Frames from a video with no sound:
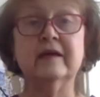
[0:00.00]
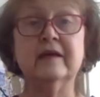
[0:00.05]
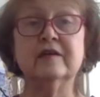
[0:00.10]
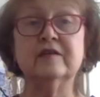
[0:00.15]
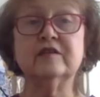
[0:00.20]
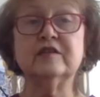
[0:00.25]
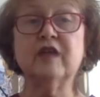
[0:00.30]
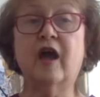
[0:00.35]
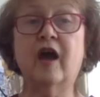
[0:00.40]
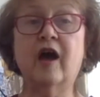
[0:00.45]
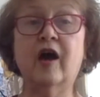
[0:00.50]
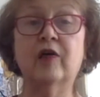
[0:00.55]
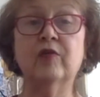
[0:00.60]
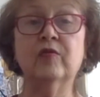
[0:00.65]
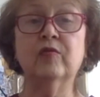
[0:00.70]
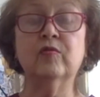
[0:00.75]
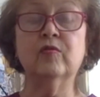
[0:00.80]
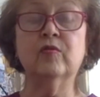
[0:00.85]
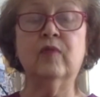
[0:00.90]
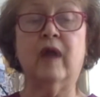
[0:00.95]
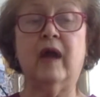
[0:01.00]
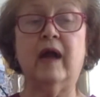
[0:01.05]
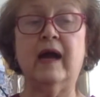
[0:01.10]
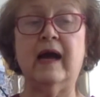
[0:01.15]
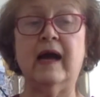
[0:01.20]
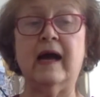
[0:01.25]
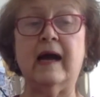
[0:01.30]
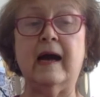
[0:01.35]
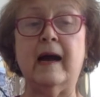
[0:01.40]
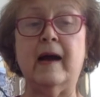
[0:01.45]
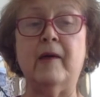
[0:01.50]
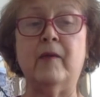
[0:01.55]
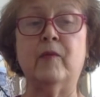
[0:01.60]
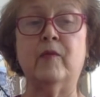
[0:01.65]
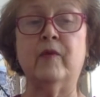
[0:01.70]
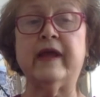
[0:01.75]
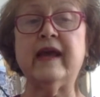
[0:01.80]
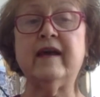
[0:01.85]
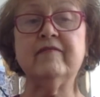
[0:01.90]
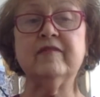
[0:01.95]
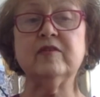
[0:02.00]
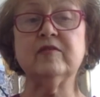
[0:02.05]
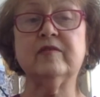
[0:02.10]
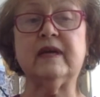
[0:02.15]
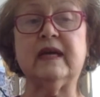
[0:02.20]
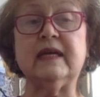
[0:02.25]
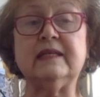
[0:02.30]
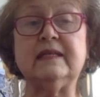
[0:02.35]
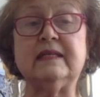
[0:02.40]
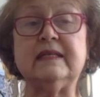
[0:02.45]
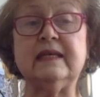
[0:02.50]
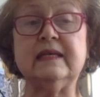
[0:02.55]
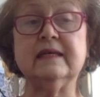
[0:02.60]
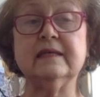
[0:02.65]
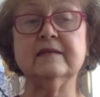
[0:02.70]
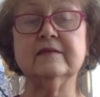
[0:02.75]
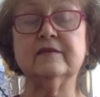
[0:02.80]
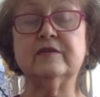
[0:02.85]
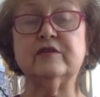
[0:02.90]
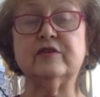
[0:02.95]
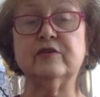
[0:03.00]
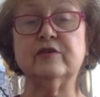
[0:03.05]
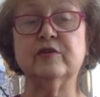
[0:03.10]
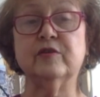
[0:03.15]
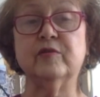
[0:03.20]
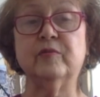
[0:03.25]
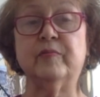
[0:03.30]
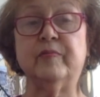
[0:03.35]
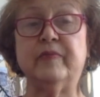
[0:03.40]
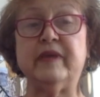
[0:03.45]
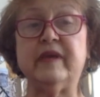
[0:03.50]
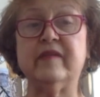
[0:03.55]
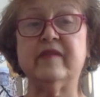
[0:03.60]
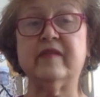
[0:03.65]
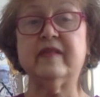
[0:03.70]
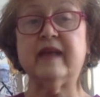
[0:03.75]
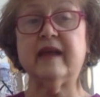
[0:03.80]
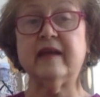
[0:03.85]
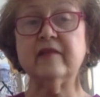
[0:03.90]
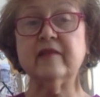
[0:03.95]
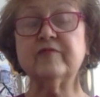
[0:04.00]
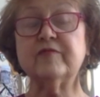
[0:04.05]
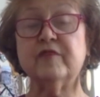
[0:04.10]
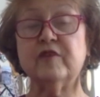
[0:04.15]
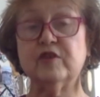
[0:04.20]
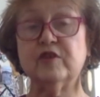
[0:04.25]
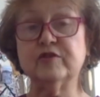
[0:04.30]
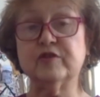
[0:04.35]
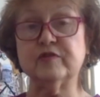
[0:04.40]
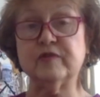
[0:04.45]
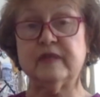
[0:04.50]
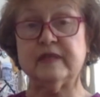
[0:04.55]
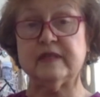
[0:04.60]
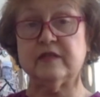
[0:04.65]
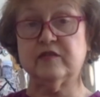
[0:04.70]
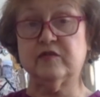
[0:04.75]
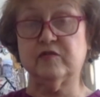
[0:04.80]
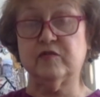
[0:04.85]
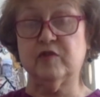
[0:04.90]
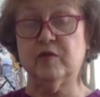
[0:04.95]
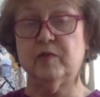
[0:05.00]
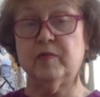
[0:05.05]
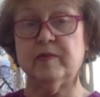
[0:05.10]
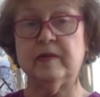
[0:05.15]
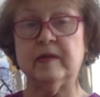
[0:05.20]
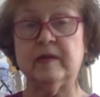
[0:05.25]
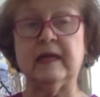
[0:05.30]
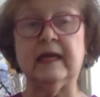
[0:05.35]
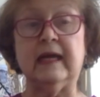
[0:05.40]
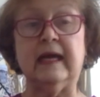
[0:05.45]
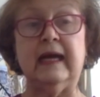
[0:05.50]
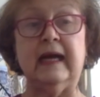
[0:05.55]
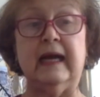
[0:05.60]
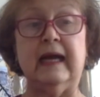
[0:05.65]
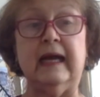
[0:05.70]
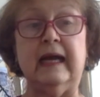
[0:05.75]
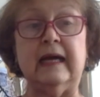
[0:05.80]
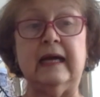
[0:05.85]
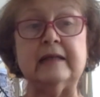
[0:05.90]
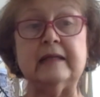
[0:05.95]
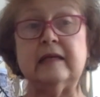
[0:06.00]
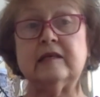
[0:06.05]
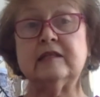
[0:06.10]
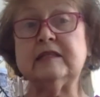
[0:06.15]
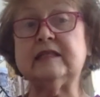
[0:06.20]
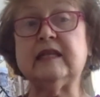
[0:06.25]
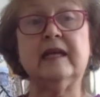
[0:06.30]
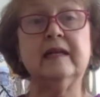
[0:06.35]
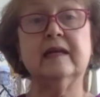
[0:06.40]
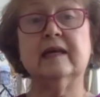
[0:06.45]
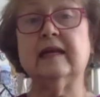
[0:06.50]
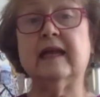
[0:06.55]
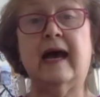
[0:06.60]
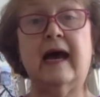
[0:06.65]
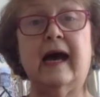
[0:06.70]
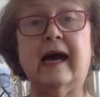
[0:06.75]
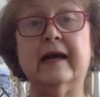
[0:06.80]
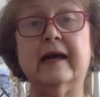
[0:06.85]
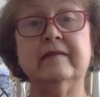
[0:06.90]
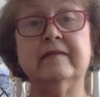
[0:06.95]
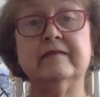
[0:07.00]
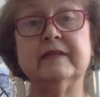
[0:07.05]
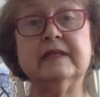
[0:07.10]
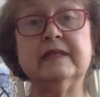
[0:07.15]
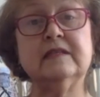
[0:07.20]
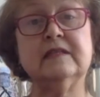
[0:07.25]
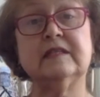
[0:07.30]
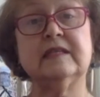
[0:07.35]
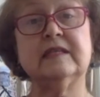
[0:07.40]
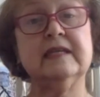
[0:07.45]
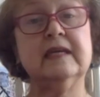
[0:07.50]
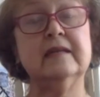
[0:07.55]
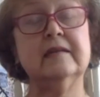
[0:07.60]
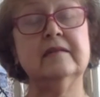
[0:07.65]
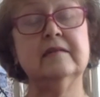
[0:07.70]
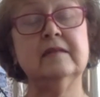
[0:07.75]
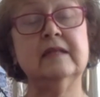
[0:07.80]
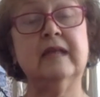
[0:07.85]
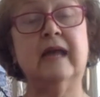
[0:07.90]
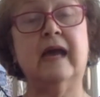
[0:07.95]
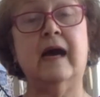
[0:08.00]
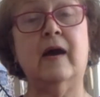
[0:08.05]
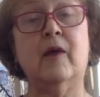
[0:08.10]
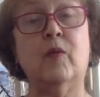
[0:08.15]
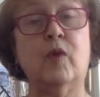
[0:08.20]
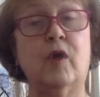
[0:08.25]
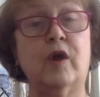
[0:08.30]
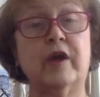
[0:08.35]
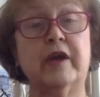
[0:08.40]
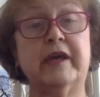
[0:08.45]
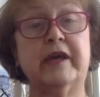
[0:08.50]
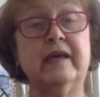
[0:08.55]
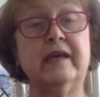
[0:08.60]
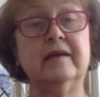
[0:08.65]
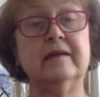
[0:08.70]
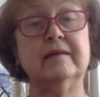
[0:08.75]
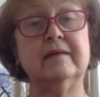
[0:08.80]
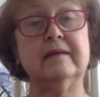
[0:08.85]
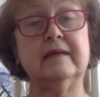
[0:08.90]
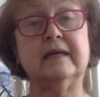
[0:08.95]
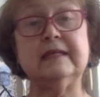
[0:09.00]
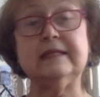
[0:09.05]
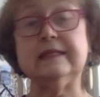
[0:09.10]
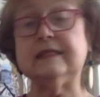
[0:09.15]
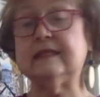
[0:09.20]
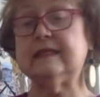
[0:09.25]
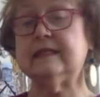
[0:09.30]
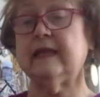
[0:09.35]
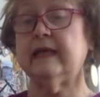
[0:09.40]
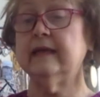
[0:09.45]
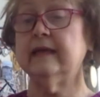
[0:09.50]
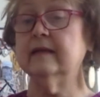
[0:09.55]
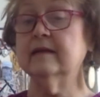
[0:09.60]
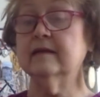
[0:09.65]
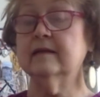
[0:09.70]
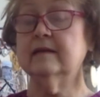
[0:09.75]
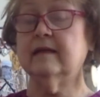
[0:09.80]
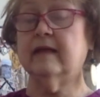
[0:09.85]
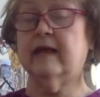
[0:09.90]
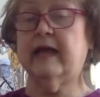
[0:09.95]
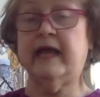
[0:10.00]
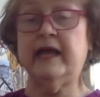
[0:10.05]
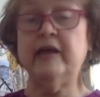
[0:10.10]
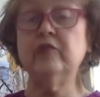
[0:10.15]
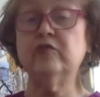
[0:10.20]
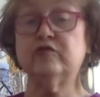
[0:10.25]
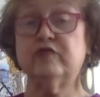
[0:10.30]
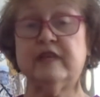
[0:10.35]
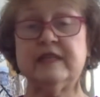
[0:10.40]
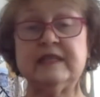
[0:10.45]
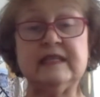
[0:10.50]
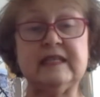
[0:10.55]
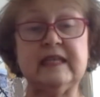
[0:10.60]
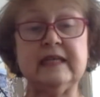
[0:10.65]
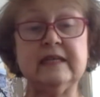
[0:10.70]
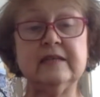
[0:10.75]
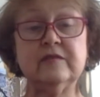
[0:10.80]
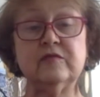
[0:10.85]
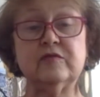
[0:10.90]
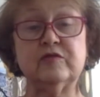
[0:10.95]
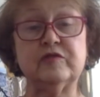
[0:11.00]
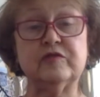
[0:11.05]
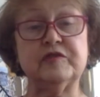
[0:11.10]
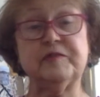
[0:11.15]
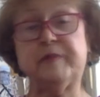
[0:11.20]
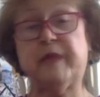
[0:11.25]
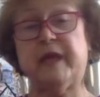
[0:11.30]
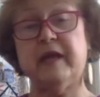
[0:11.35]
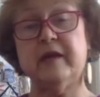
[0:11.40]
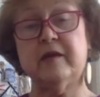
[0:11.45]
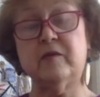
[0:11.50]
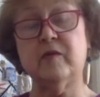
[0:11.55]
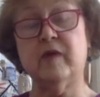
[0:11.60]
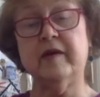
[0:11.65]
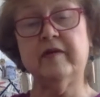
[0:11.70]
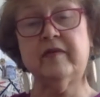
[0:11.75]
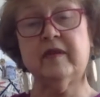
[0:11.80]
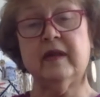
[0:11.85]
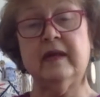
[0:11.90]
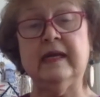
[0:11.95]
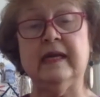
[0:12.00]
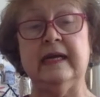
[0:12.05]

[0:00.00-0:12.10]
So we have a great deal to be thankful to this group. And they're still alive and still working and still interesting to speak with.